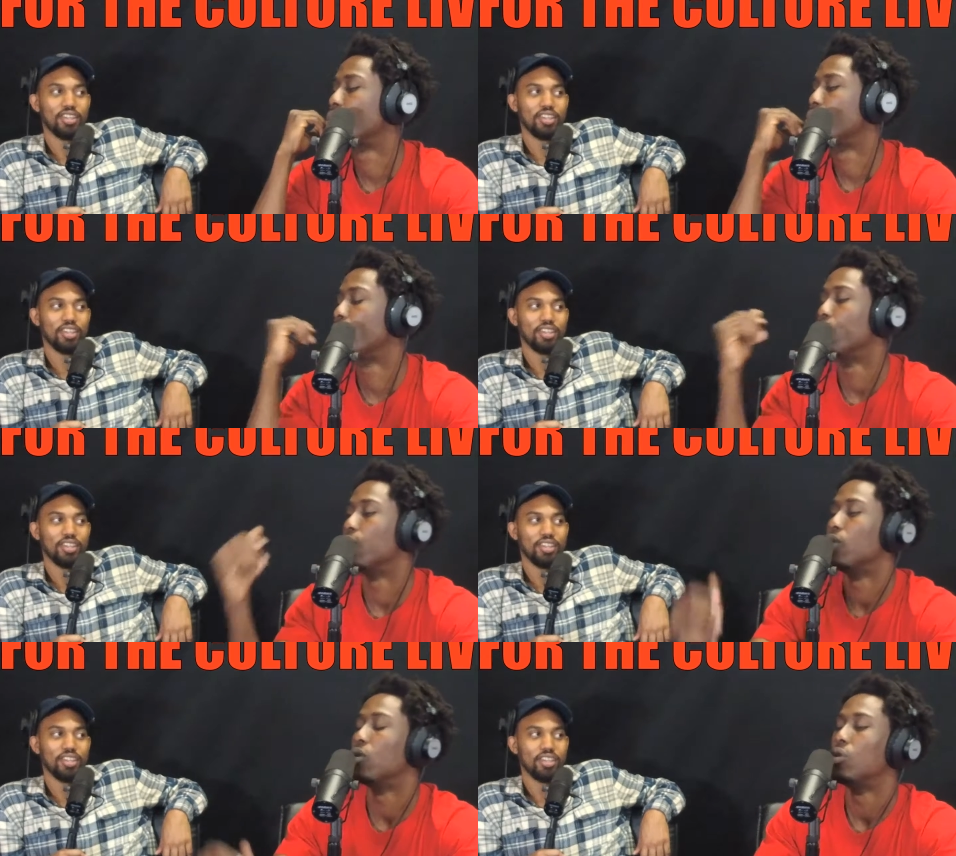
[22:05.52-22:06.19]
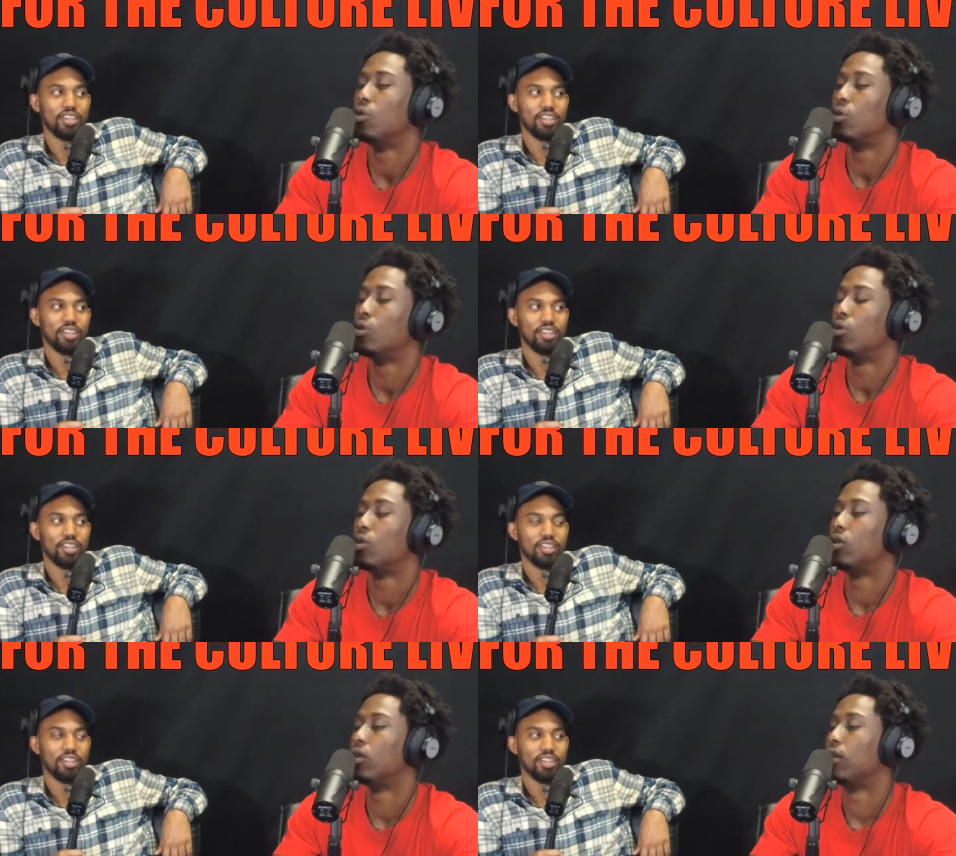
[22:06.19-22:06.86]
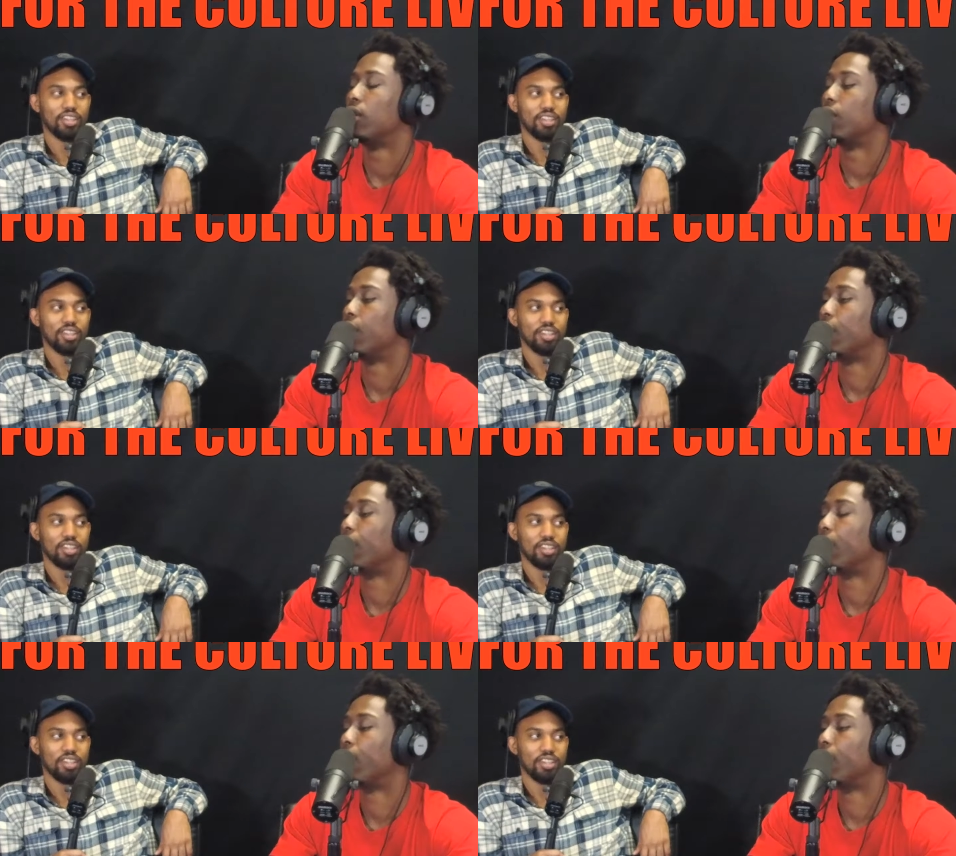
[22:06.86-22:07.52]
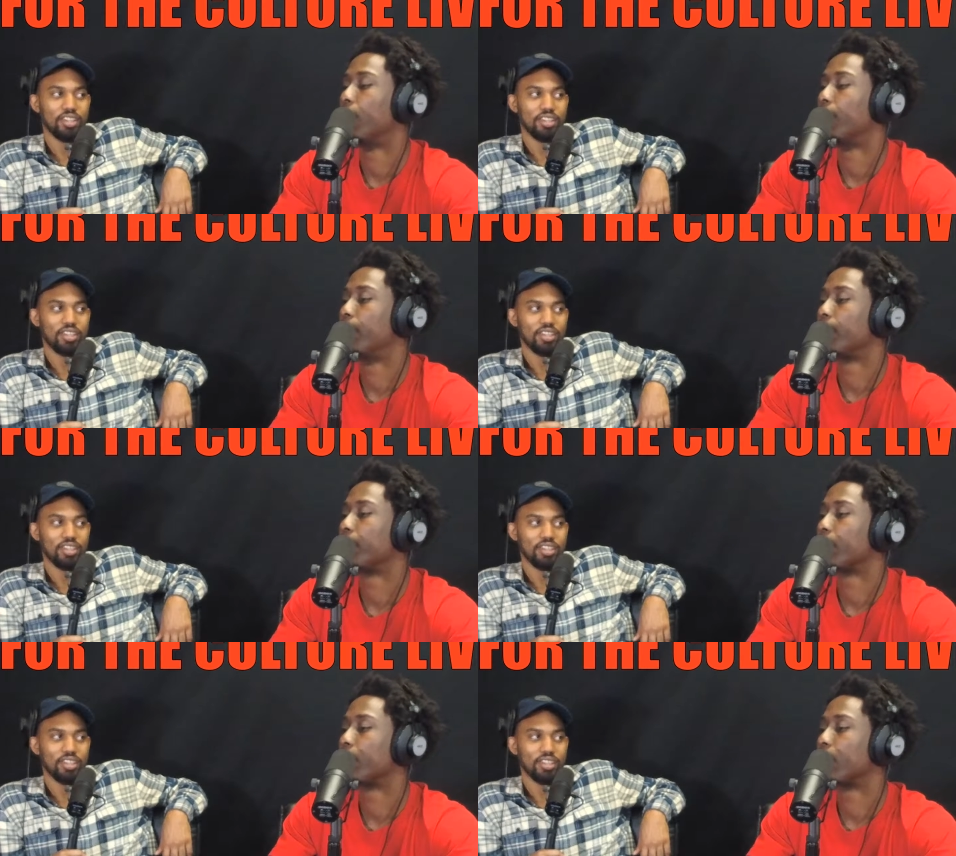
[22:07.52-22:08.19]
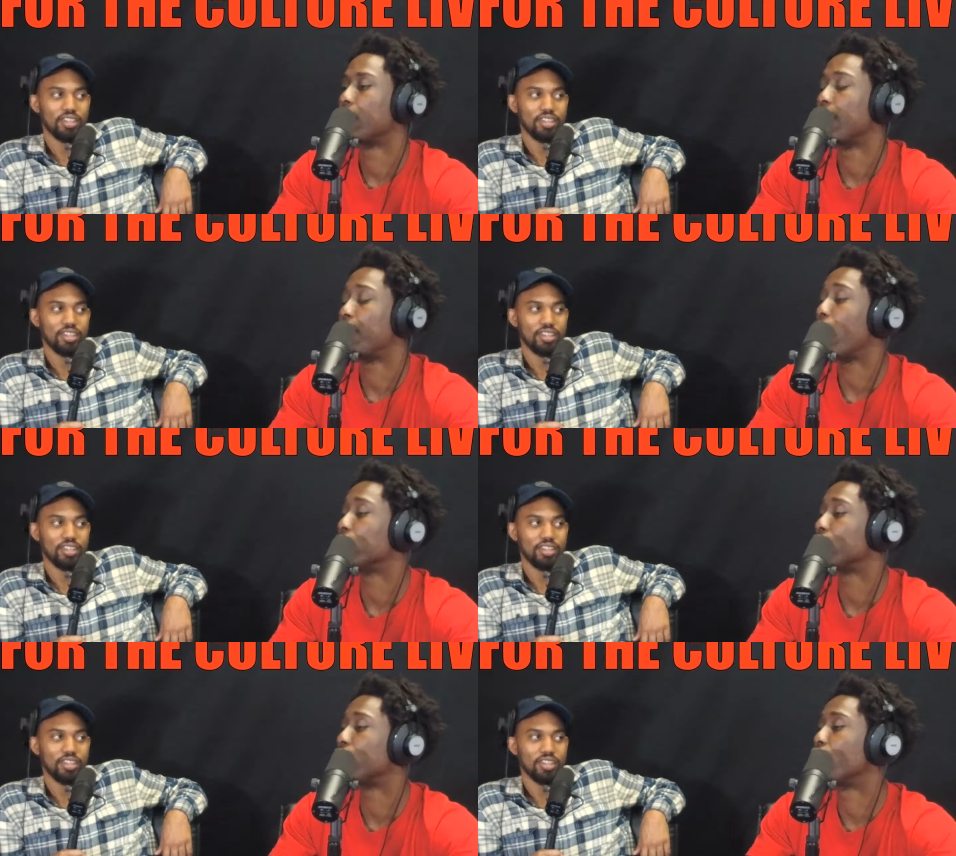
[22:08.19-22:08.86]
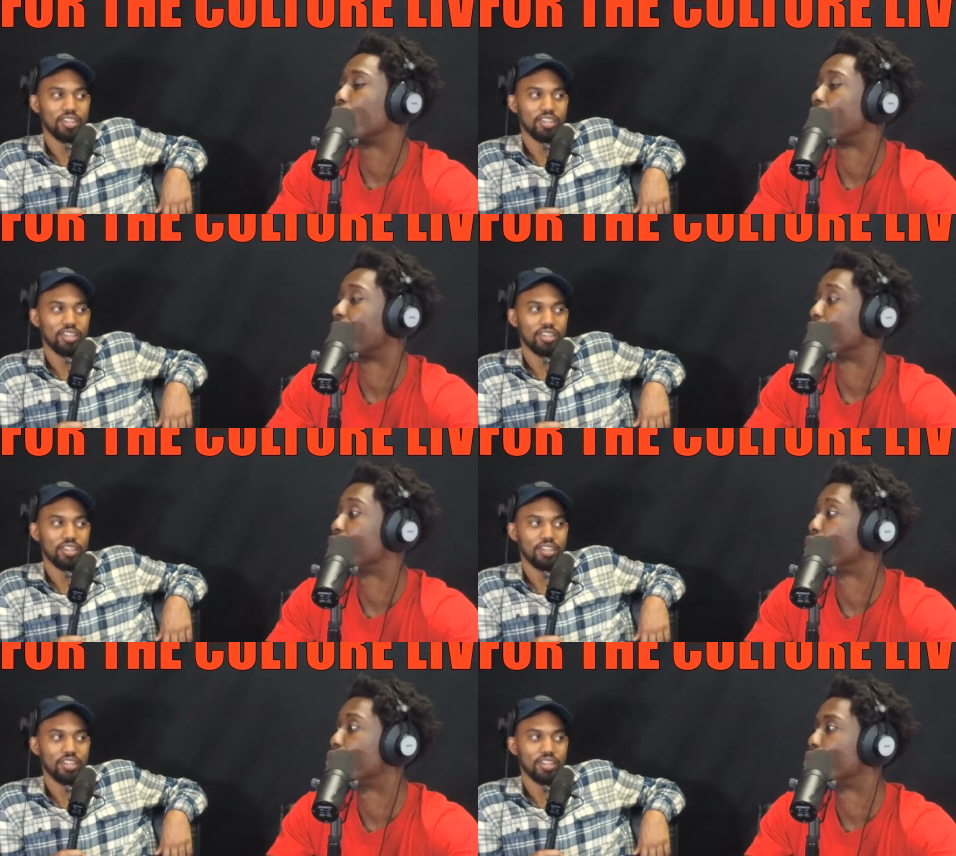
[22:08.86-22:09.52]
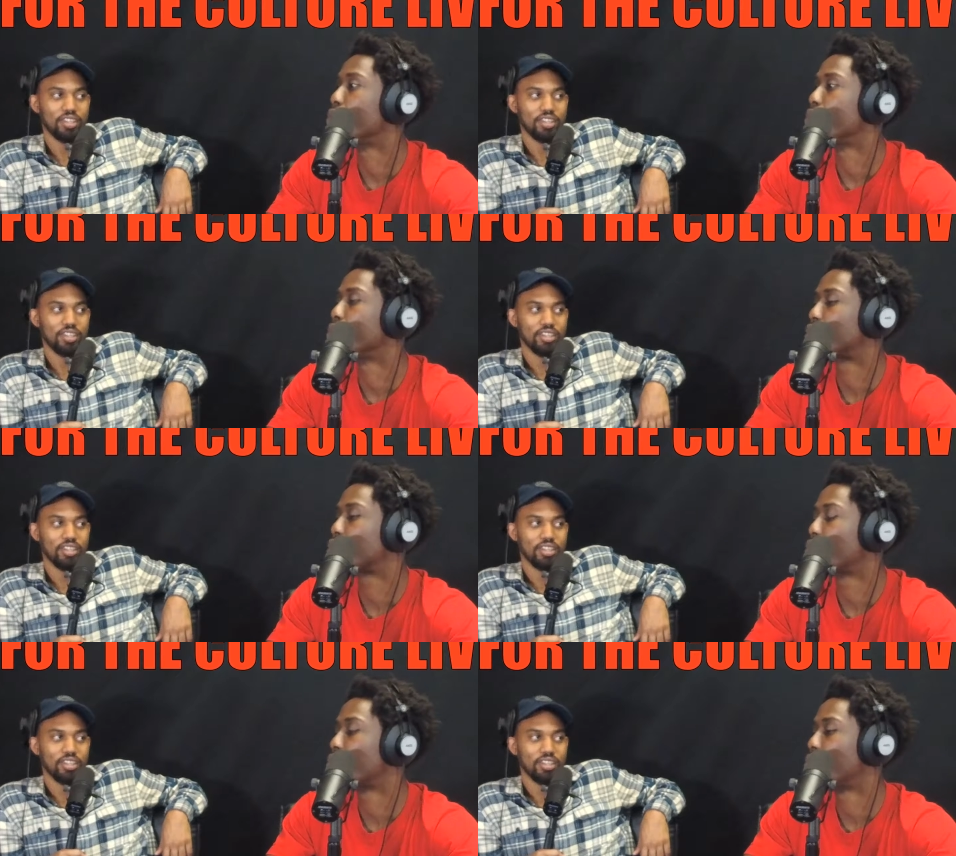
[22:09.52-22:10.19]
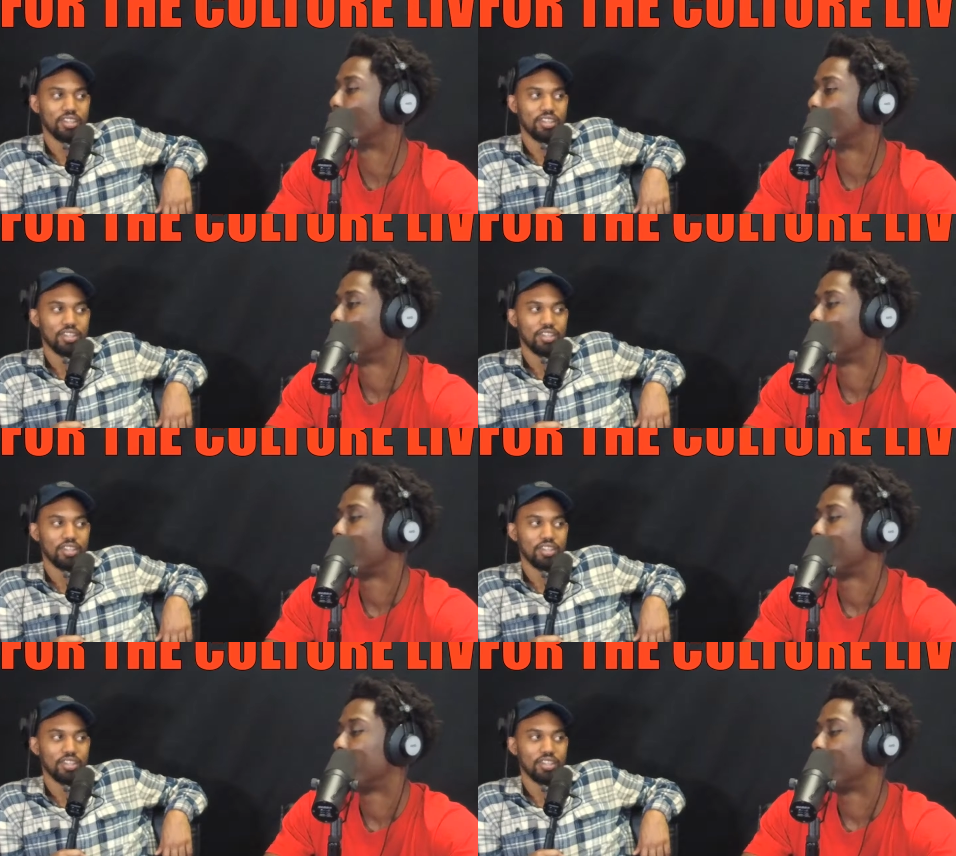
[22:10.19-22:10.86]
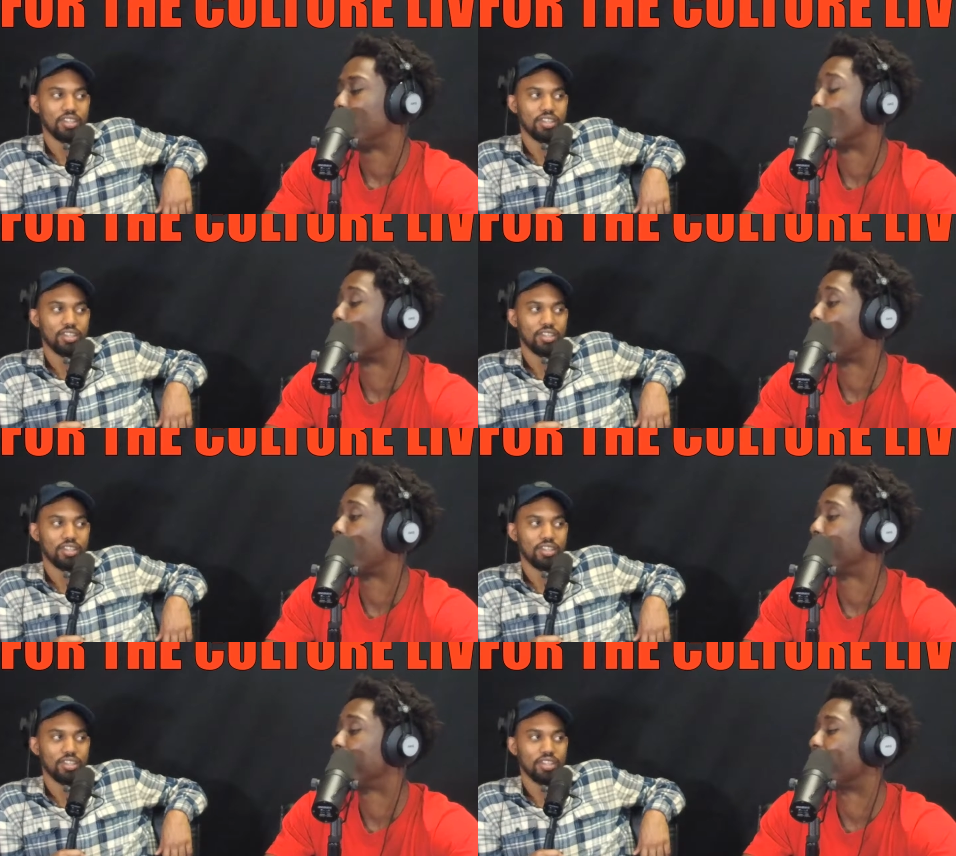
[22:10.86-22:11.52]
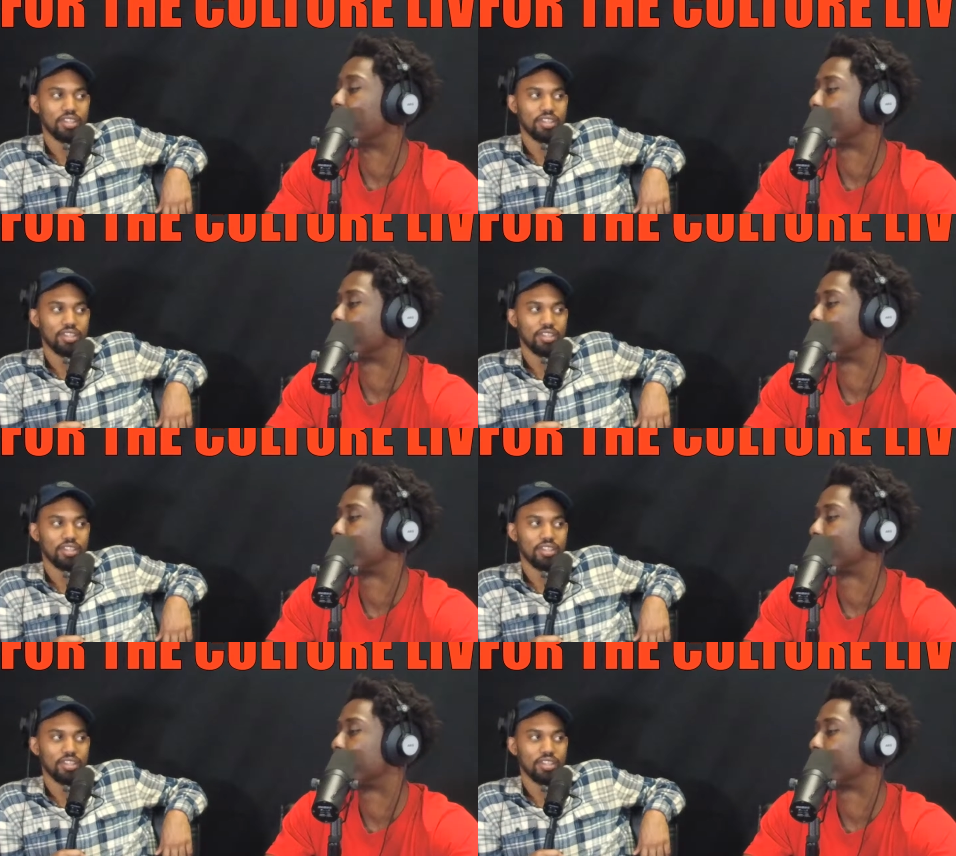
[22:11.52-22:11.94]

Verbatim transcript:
Speaker 1: Ooh. Um if I was gonna go like new new school, it would probably be like